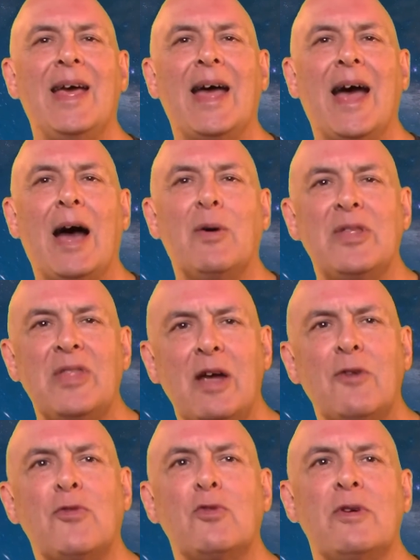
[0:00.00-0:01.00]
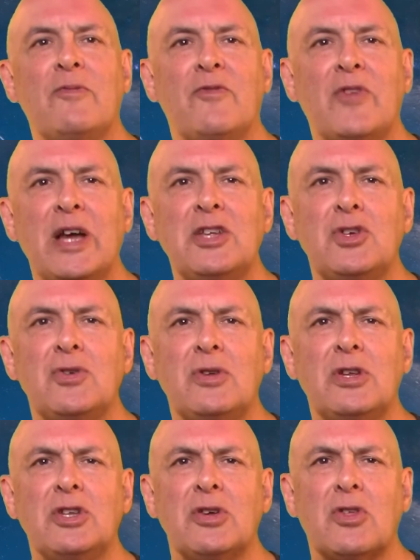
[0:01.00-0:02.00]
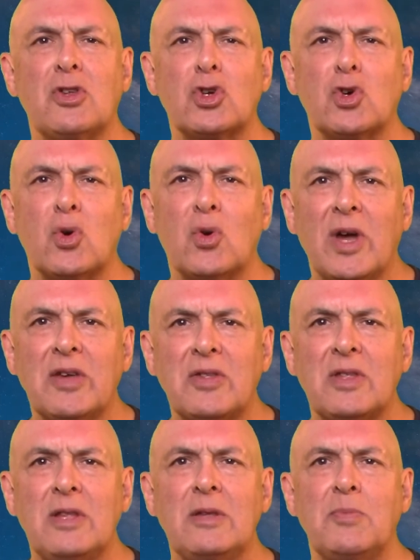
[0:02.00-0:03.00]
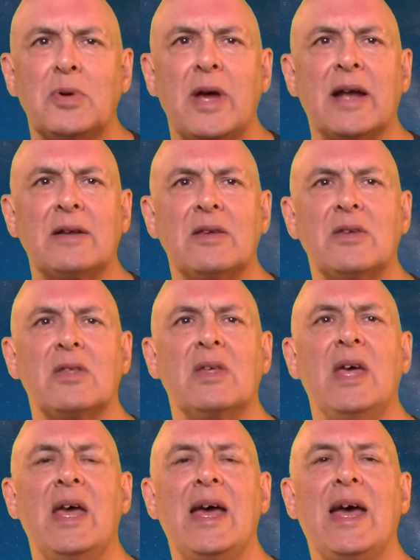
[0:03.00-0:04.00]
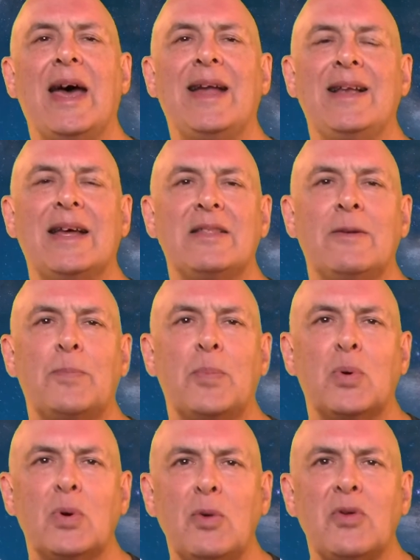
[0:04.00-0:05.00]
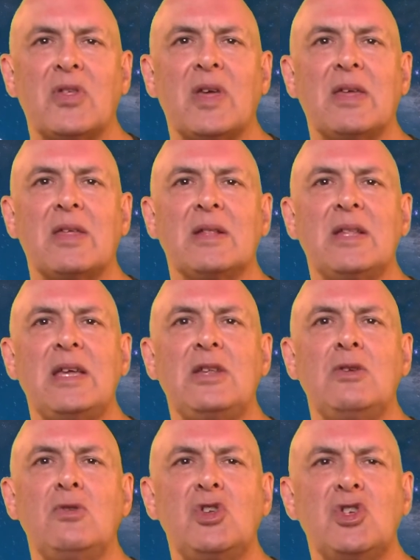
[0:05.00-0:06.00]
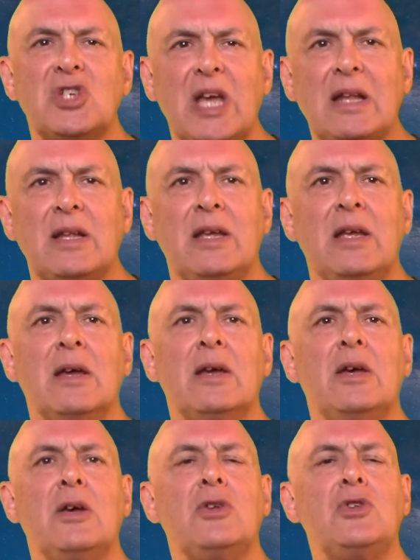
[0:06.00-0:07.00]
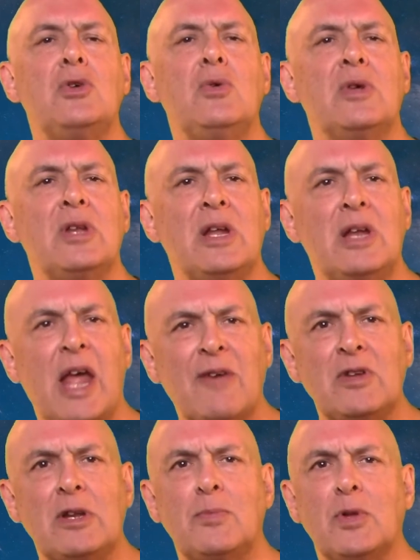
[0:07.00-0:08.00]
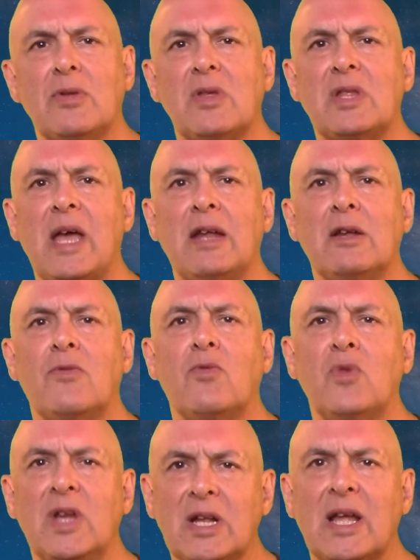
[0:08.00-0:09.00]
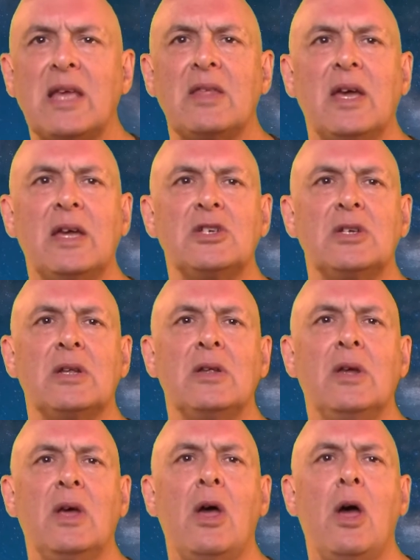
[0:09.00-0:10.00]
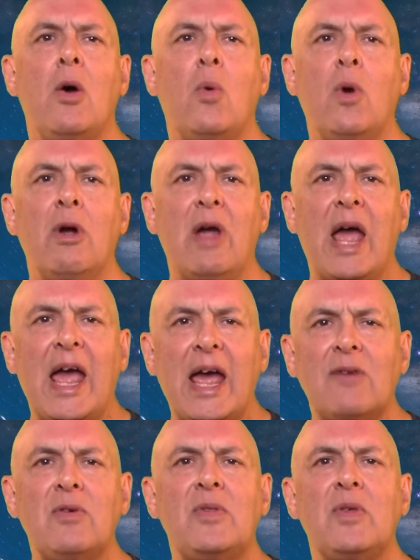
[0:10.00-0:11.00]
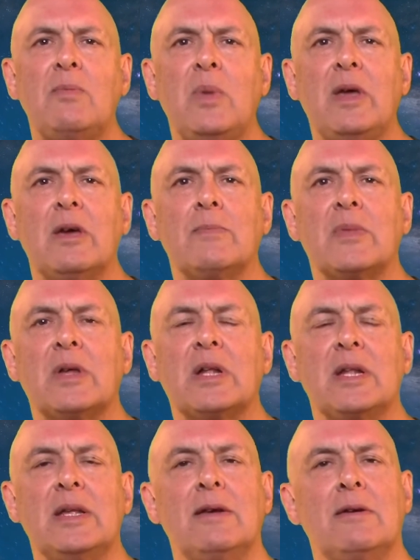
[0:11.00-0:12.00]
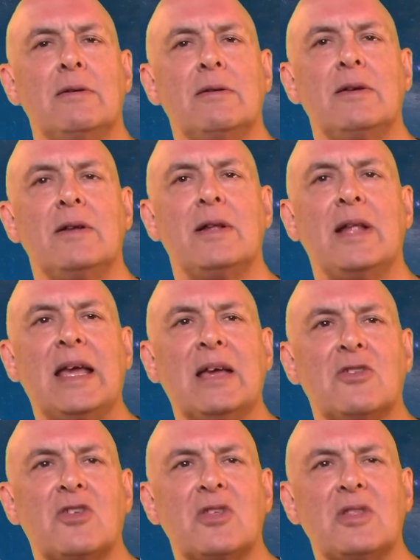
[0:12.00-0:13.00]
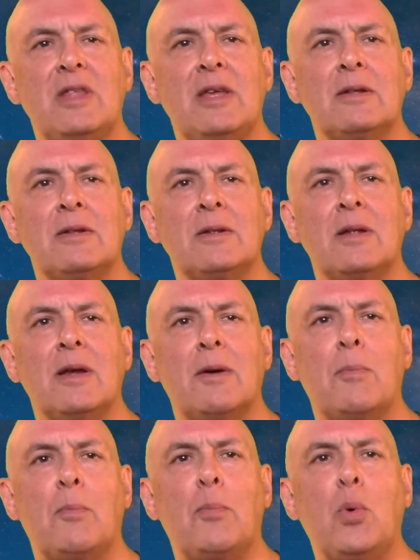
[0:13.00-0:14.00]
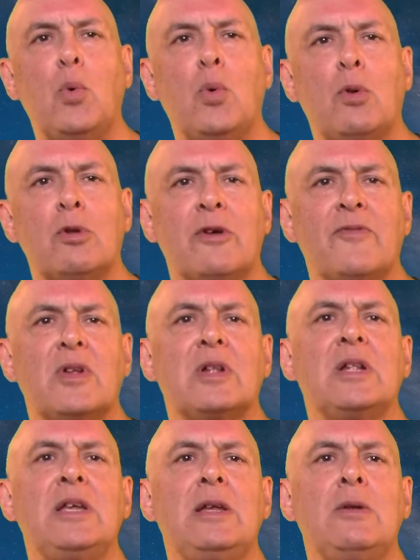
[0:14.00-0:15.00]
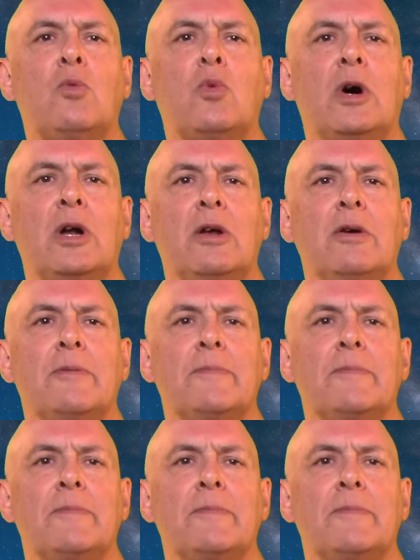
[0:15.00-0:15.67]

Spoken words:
I would therefore invite you to just trust in the practice and let the process lead you gently to an inevitable state of realization where everything becomes clear like a still pool of clean water.